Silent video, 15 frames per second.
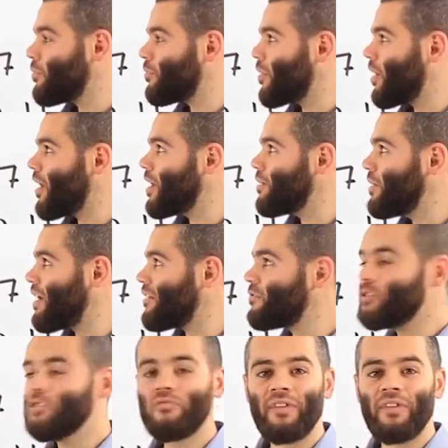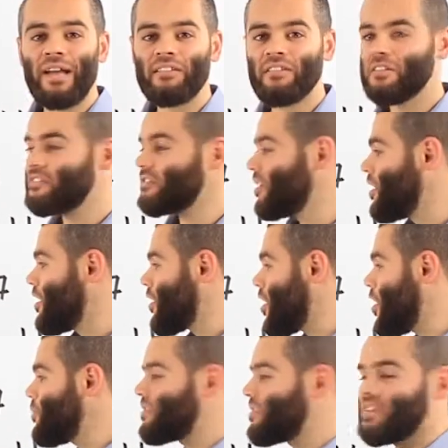Prime have two factors,
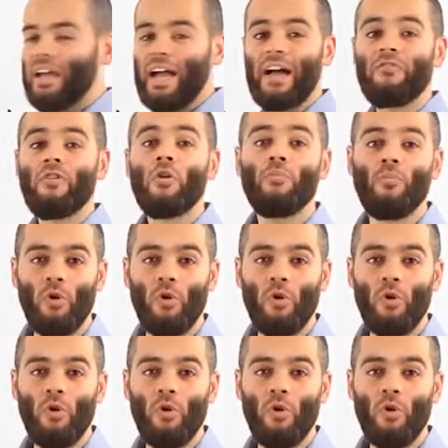composite have